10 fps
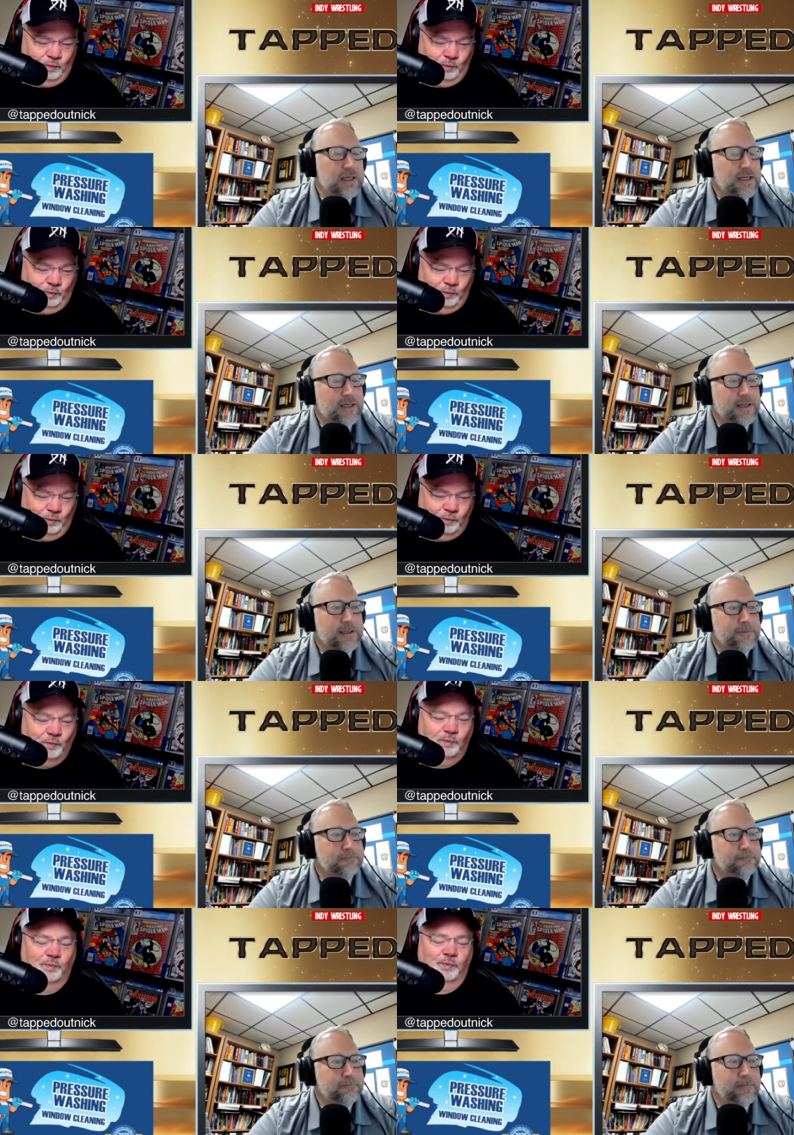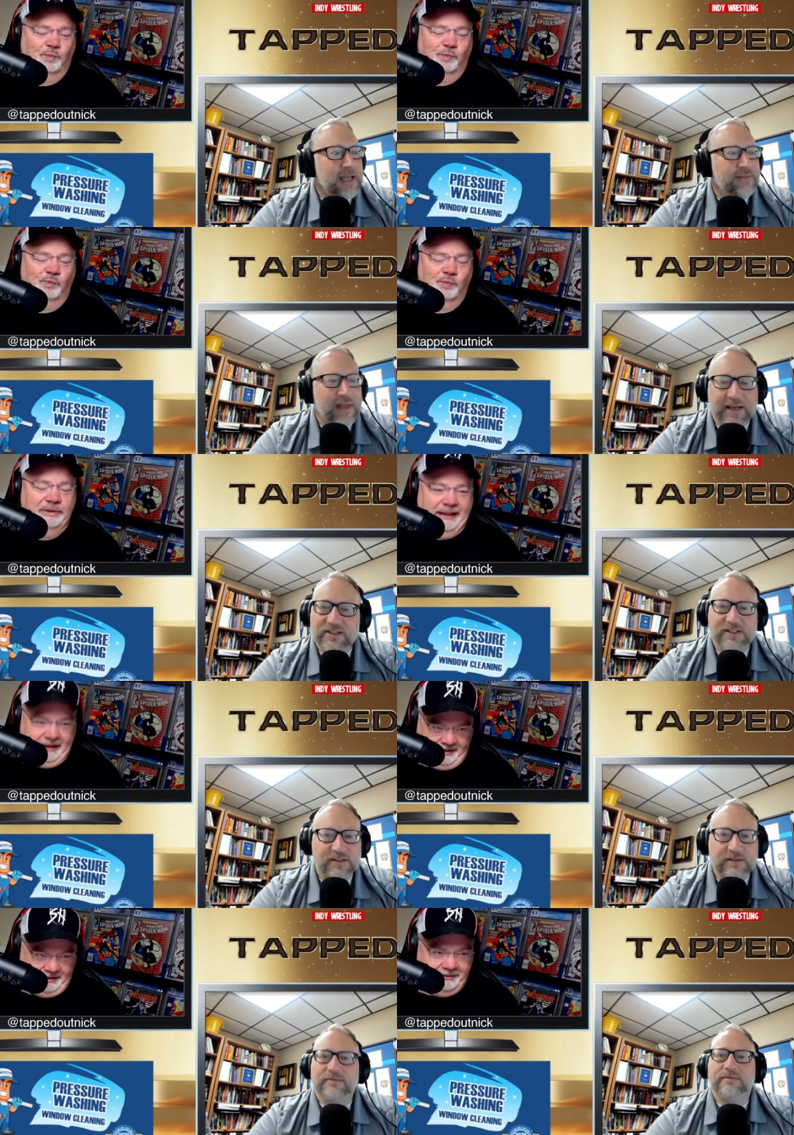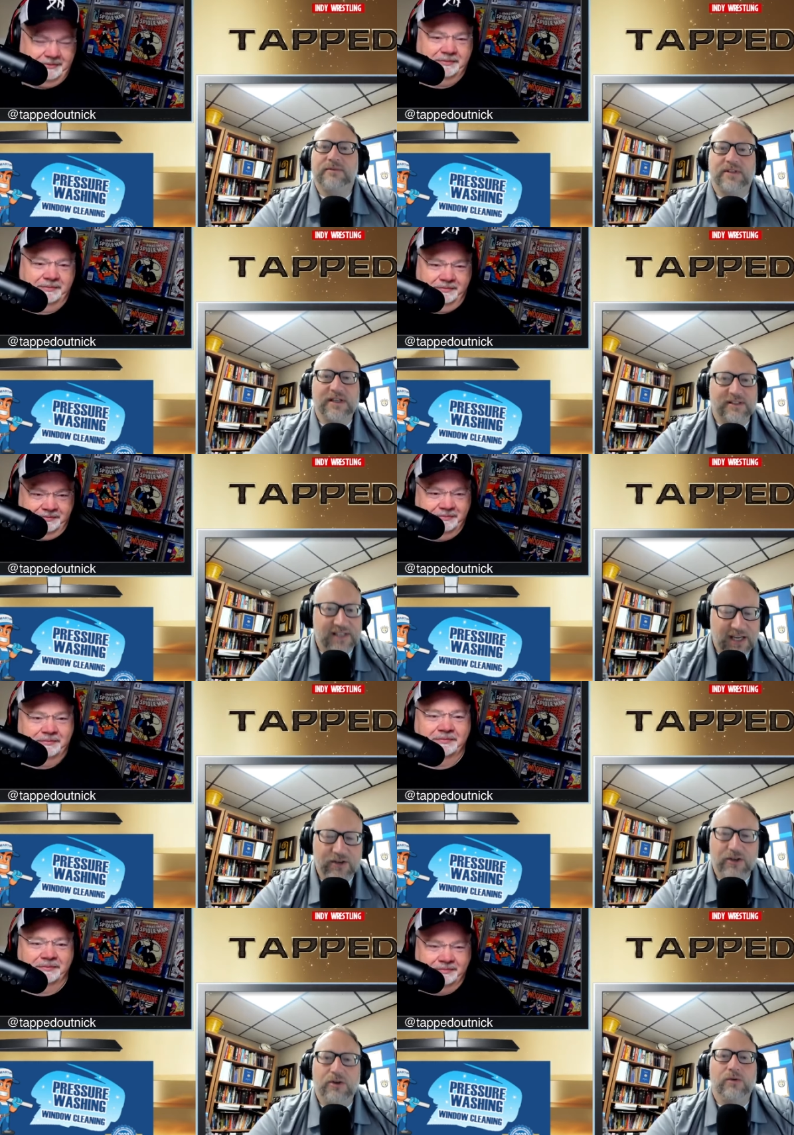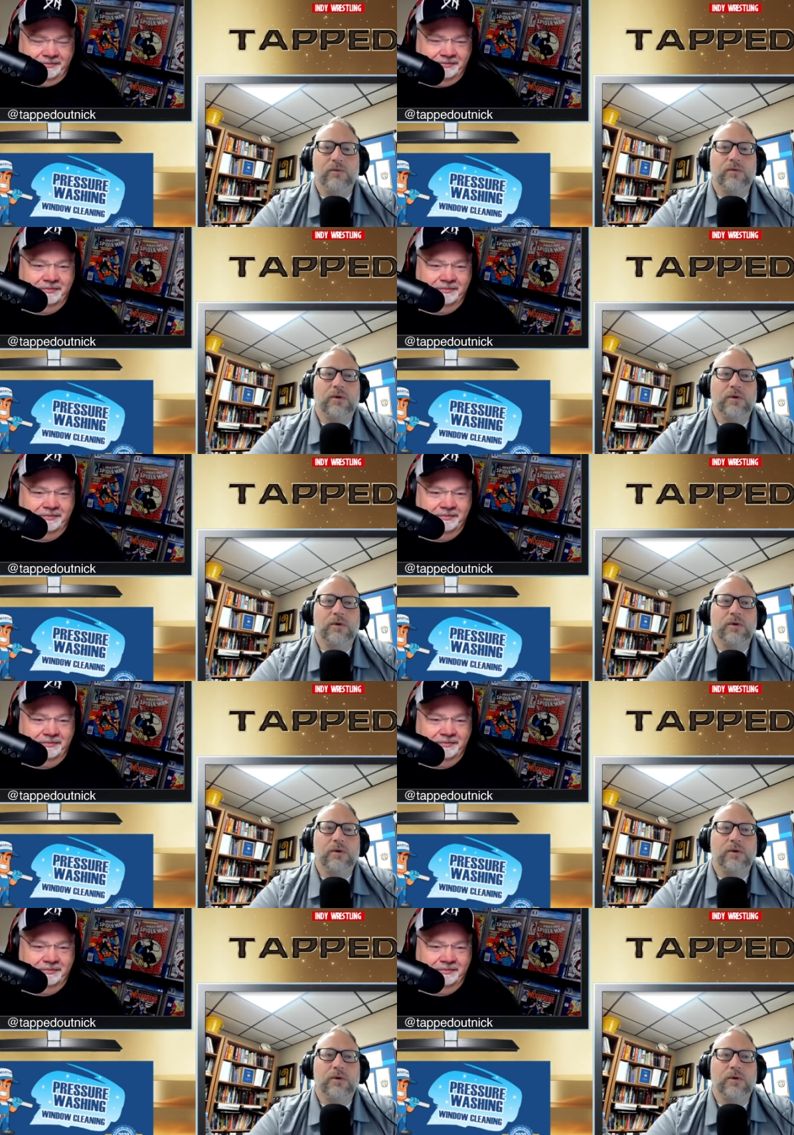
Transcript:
Speaker 1: Um, and they just yes. continue